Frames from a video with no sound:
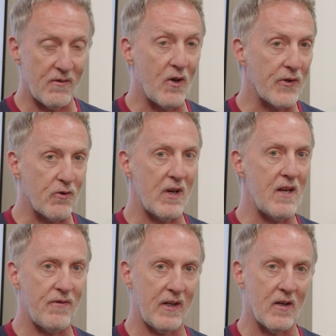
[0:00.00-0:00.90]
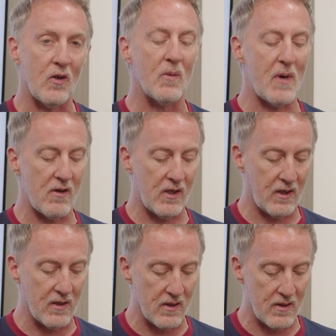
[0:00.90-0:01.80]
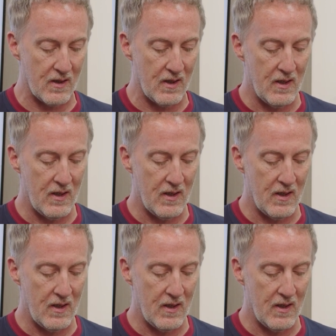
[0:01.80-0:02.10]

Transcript: I've got 3 for you, all Americans.